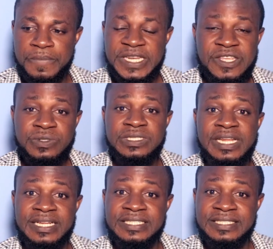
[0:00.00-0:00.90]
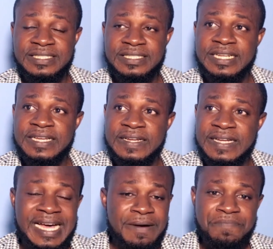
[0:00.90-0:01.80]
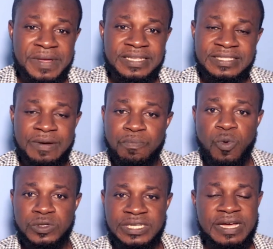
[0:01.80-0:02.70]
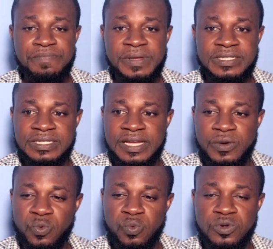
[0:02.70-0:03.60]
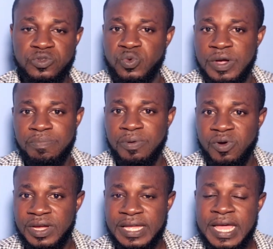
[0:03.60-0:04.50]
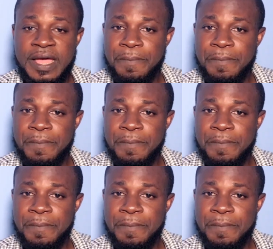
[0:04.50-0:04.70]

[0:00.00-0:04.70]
New Zealand, most companies there want to employ